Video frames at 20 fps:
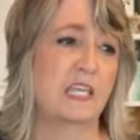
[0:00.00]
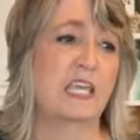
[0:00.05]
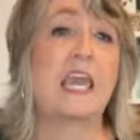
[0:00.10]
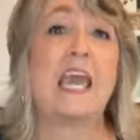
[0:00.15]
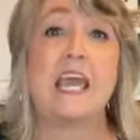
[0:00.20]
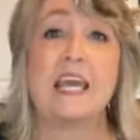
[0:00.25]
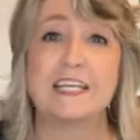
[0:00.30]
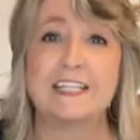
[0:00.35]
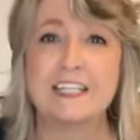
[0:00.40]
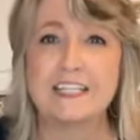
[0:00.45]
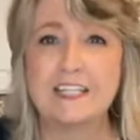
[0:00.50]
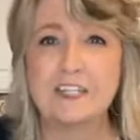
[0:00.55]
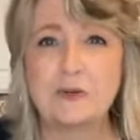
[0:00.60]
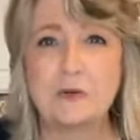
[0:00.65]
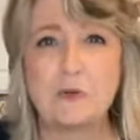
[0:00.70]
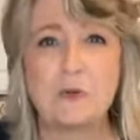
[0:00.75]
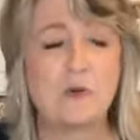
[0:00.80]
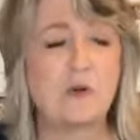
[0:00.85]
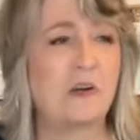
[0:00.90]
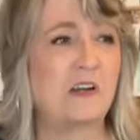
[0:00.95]
candy
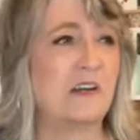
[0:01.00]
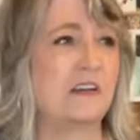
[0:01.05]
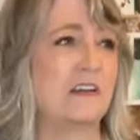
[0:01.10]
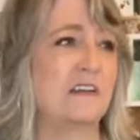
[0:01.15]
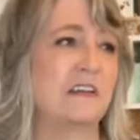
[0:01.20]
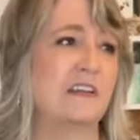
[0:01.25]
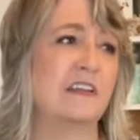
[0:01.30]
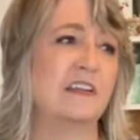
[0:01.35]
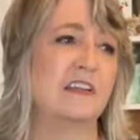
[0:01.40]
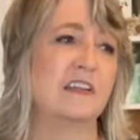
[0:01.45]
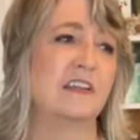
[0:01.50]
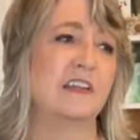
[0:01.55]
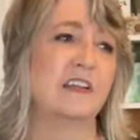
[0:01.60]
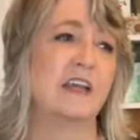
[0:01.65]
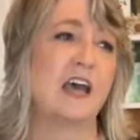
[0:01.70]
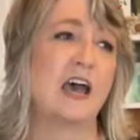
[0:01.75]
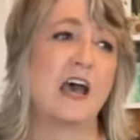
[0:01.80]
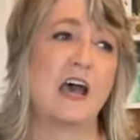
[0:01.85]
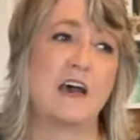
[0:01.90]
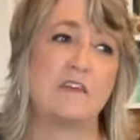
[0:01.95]
corn,
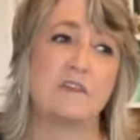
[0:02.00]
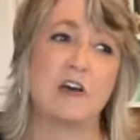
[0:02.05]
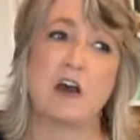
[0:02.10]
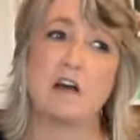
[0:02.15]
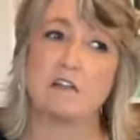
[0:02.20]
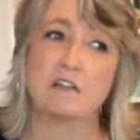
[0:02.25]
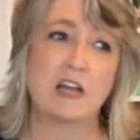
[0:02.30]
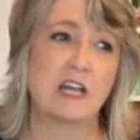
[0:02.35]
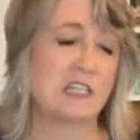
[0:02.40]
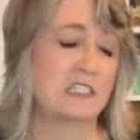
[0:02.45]
of all